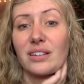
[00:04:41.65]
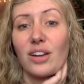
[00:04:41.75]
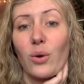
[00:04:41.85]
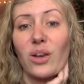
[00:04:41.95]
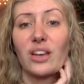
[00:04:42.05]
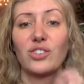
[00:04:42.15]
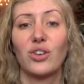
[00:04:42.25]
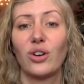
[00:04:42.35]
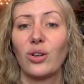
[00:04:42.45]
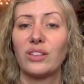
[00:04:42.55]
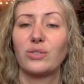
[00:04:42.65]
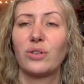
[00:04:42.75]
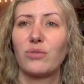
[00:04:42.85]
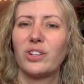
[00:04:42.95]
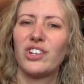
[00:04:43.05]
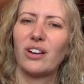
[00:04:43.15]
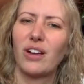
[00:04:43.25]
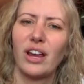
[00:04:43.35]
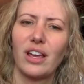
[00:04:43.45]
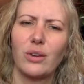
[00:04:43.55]
going internal and sort of
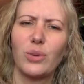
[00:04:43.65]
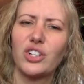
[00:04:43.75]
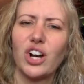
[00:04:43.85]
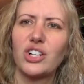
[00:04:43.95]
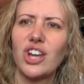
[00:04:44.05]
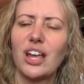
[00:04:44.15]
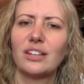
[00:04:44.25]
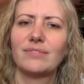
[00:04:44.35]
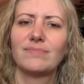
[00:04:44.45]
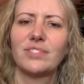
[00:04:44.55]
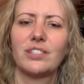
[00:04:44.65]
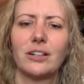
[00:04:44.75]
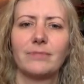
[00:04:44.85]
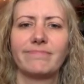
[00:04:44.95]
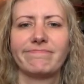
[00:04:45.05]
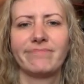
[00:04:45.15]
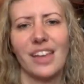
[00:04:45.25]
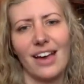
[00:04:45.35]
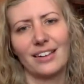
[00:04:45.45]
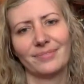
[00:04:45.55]
regenerating and recharging. So, yeah.